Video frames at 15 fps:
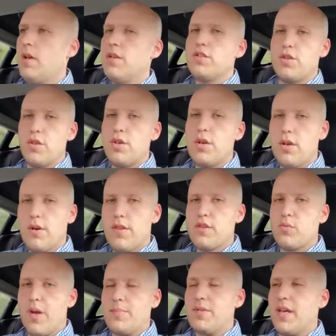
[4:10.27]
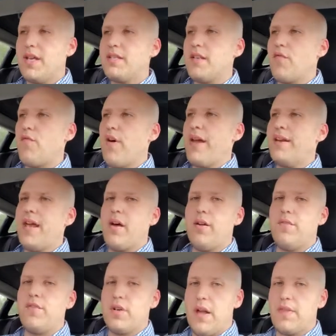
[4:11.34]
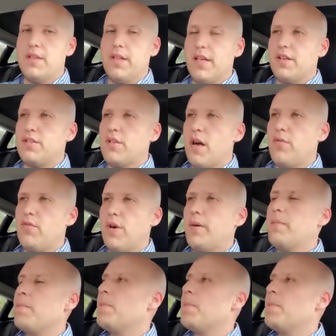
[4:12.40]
So you can go to those websites and find out if you're on the latest software.